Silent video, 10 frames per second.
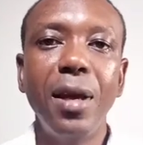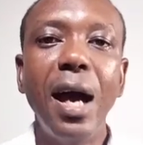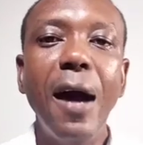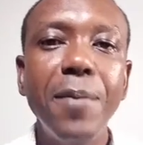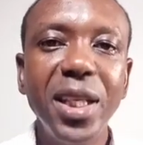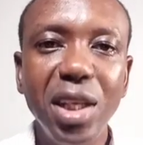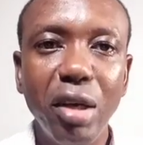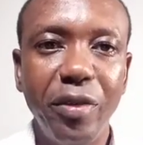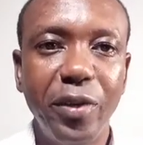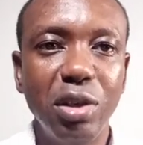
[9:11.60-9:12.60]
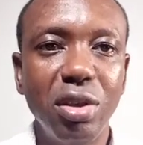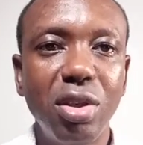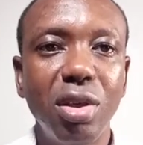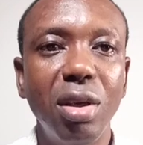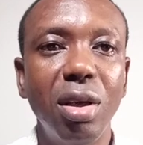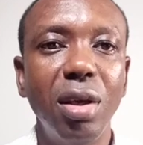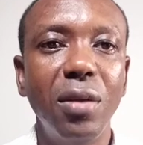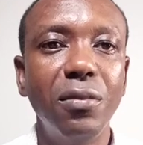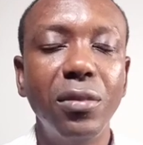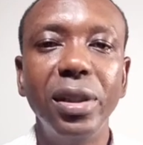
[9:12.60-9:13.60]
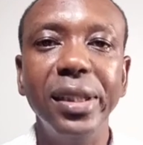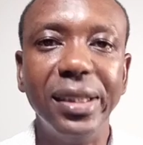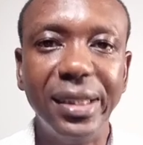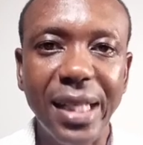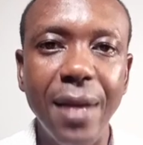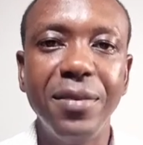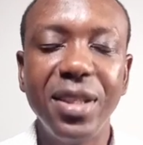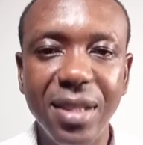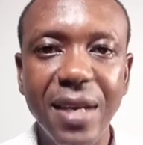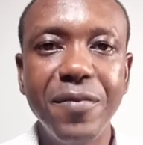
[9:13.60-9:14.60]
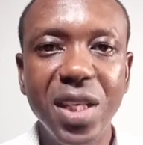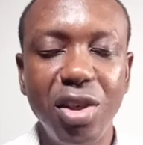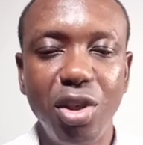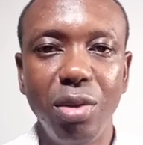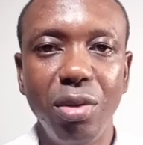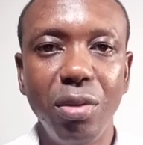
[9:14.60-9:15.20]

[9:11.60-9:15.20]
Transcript: How many of us tempt temptation?